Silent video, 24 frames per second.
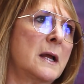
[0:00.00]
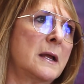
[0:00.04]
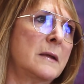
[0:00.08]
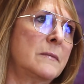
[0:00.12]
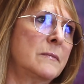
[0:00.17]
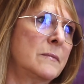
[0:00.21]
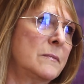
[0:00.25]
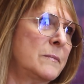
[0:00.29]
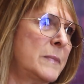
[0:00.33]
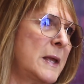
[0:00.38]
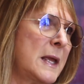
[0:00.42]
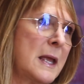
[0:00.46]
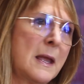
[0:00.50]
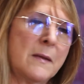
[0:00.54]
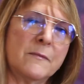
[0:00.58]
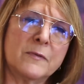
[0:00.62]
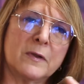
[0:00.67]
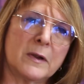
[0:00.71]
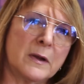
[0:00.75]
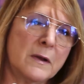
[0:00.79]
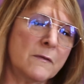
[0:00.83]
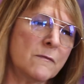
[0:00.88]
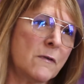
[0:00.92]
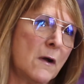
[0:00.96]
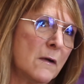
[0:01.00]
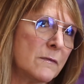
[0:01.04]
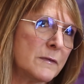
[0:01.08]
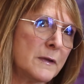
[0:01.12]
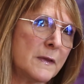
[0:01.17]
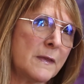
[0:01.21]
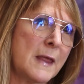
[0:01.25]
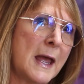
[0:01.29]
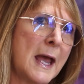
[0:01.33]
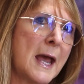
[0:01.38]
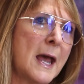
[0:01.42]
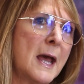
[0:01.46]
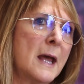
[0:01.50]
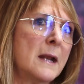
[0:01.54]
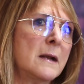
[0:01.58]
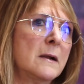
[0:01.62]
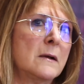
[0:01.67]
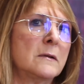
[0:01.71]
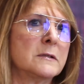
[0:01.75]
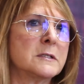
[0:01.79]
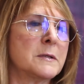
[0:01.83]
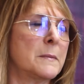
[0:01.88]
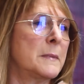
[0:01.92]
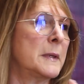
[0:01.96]
I became very involved in that
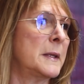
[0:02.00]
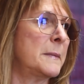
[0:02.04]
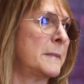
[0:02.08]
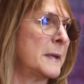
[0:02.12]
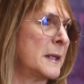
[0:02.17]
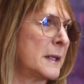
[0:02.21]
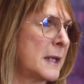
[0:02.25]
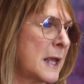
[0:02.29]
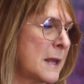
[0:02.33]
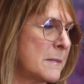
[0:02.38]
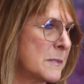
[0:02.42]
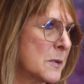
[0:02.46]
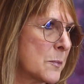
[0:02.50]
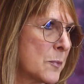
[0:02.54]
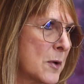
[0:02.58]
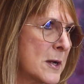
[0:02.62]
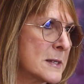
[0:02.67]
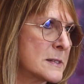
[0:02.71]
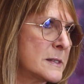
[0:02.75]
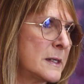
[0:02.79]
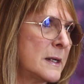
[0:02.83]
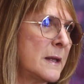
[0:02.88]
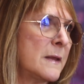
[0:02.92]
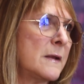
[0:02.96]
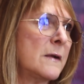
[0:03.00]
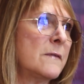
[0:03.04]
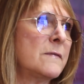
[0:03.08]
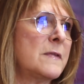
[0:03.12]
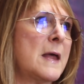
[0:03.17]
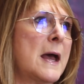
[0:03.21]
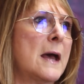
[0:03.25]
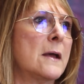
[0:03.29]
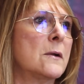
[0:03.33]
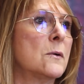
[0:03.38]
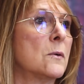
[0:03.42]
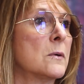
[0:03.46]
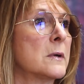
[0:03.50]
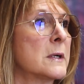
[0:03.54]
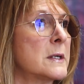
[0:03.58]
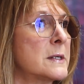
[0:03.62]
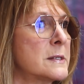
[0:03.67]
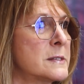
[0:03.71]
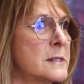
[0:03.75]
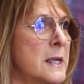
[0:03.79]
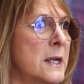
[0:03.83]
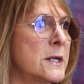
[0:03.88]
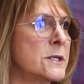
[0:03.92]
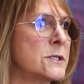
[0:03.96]
and ultimately became the president of that
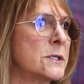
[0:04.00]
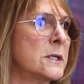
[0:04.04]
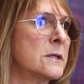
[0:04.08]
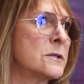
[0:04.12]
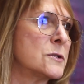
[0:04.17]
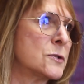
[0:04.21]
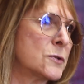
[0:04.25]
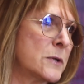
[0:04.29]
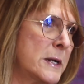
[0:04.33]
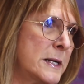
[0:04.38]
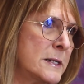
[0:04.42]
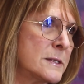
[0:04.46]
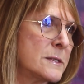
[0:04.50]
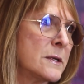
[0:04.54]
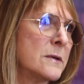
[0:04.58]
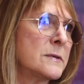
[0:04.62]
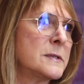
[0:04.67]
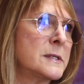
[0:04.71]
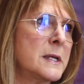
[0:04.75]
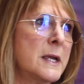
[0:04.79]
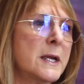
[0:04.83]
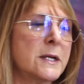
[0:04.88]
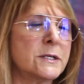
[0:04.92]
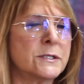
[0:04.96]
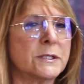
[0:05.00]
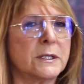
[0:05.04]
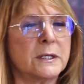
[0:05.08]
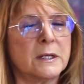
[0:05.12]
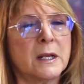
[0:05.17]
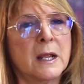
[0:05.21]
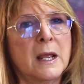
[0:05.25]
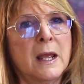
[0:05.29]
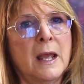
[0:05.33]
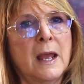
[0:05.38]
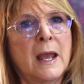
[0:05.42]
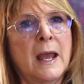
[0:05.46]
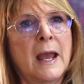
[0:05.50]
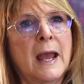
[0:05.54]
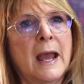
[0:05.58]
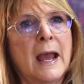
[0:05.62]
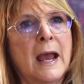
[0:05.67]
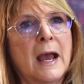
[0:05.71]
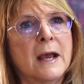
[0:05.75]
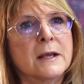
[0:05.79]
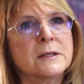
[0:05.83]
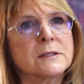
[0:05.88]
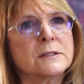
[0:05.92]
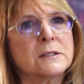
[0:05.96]
organization, trade association.
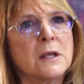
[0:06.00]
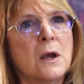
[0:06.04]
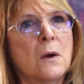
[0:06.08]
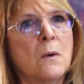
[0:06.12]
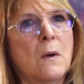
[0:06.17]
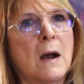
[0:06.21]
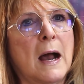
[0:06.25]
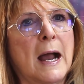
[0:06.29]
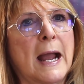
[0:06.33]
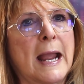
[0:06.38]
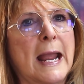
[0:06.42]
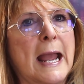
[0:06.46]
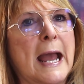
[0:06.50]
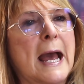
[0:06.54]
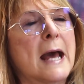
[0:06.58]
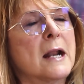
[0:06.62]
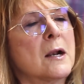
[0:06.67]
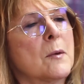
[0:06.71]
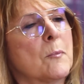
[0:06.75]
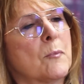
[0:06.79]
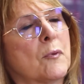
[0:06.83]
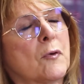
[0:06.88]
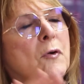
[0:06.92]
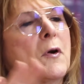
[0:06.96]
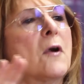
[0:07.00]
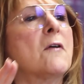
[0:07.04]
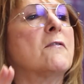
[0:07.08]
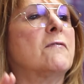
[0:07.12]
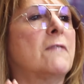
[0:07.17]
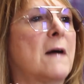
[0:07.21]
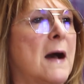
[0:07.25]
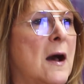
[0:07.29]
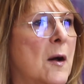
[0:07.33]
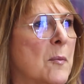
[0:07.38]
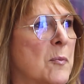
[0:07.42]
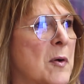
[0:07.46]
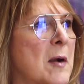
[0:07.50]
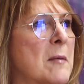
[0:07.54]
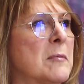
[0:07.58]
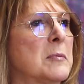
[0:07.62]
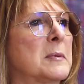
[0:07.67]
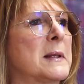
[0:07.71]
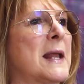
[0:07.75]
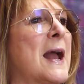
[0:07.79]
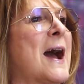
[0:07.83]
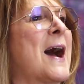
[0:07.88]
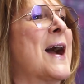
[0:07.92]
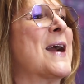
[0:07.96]
So I had a profile
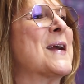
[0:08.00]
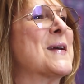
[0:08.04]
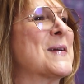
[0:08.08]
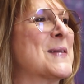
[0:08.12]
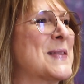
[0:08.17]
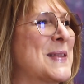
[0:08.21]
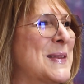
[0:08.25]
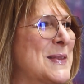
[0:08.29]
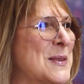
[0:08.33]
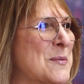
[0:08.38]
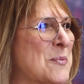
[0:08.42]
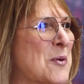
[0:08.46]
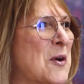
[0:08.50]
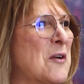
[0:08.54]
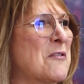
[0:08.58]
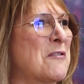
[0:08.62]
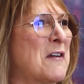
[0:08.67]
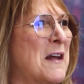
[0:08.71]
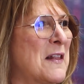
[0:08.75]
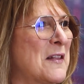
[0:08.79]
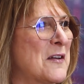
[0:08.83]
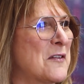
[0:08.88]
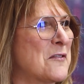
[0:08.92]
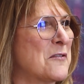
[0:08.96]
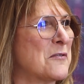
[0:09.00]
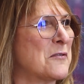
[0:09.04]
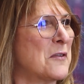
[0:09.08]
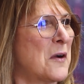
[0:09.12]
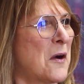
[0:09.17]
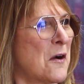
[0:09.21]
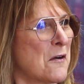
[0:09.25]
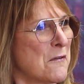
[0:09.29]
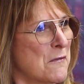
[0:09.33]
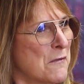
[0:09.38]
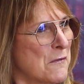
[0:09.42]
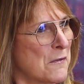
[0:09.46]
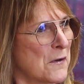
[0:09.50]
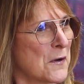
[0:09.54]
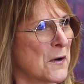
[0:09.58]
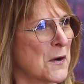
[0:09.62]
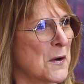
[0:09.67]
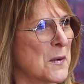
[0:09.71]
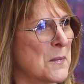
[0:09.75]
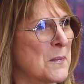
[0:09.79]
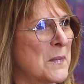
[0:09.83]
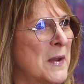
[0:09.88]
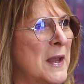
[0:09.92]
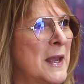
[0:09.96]
probably higher than the profile of our
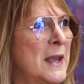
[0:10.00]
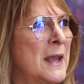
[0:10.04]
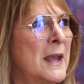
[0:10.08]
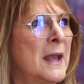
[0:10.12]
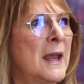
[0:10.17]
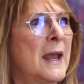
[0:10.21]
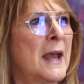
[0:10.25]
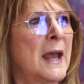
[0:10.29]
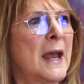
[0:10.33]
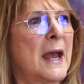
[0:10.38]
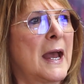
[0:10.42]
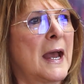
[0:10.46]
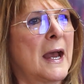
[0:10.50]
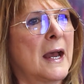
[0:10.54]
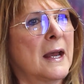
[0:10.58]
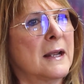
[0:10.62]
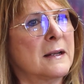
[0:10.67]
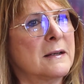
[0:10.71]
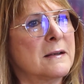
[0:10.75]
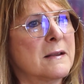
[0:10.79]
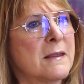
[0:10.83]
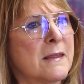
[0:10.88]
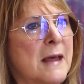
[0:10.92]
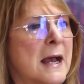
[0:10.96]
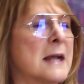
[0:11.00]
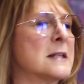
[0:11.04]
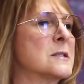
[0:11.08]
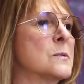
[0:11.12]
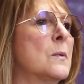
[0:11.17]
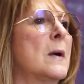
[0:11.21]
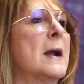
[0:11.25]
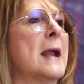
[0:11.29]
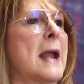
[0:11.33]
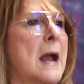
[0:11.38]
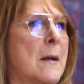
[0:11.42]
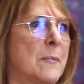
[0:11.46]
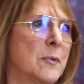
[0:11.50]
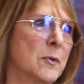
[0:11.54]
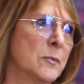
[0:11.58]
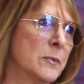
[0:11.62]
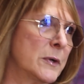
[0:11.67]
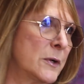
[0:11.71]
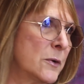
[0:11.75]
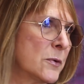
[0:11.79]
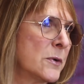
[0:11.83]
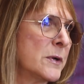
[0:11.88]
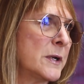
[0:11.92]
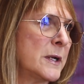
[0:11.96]
firm. And that's why Apple
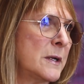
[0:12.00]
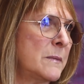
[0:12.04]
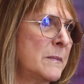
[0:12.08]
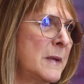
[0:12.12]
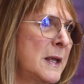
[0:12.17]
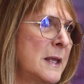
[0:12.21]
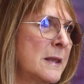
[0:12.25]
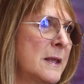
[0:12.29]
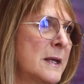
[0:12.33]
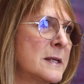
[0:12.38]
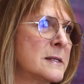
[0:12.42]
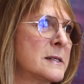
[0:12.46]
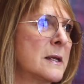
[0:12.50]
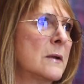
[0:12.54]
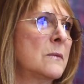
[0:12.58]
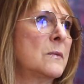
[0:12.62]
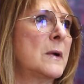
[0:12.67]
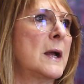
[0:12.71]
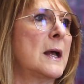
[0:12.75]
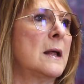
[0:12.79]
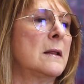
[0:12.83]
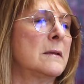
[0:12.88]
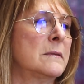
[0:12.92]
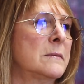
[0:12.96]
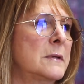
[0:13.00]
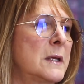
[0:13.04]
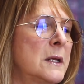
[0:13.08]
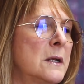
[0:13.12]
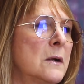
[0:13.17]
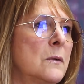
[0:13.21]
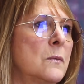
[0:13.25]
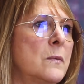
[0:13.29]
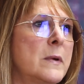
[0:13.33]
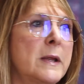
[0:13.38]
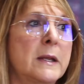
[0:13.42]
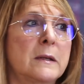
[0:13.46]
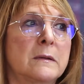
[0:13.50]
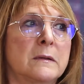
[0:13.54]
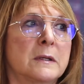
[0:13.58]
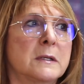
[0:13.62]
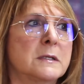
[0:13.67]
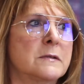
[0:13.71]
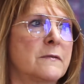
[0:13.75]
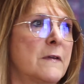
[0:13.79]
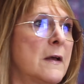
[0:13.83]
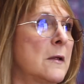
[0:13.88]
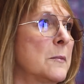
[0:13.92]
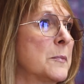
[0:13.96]
recruited me. They said, well,
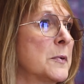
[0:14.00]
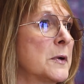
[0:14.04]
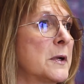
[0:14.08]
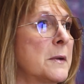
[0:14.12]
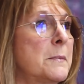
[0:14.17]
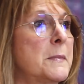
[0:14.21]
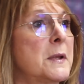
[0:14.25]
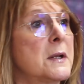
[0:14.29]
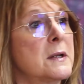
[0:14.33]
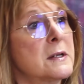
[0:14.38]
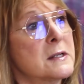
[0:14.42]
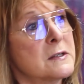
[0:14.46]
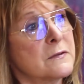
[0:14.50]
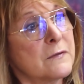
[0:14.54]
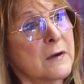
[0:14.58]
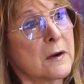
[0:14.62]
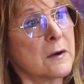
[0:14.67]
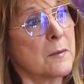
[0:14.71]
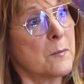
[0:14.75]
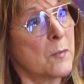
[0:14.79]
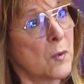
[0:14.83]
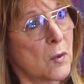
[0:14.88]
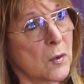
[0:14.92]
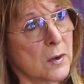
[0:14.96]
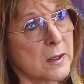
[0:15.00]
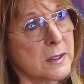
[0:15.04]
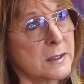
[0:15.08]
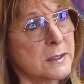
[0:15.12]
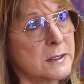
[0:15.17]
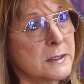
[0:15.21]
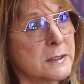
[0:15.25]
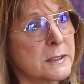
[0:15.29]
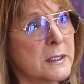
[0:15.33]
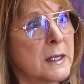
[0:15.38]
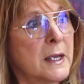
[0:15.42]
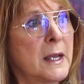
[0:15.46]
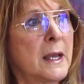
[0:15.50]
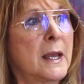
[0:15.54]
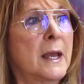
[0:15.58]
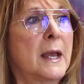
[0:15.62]
the developer community is very important.